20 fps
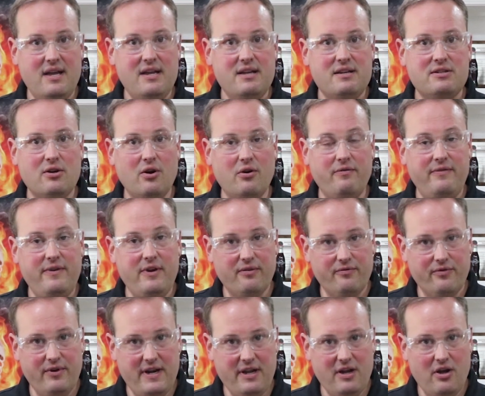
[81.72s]
So feel
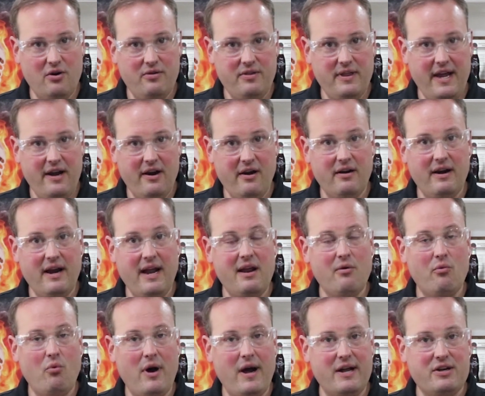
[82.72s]
free to go there
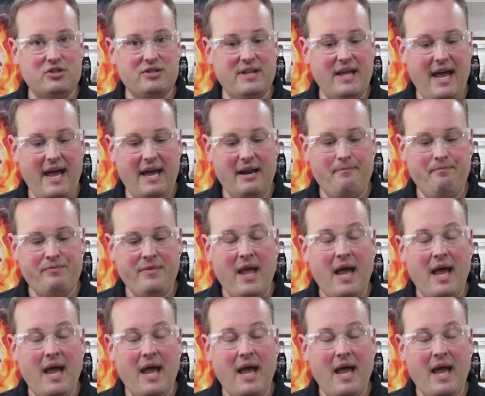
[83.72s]
and watch that.